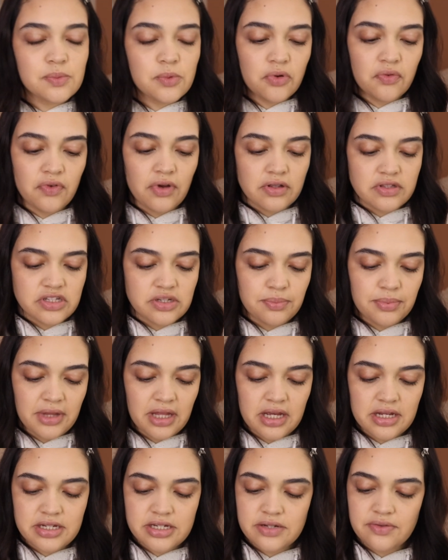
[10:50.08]
move on to
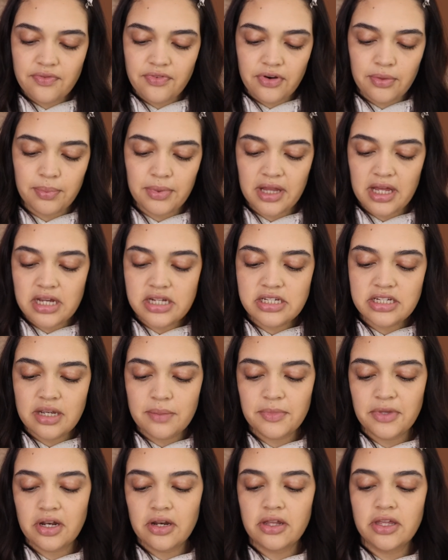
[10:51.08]
blush. For blush,
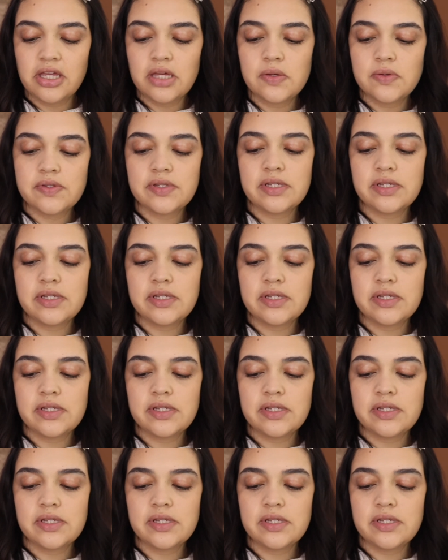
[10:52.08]
I'm gonna use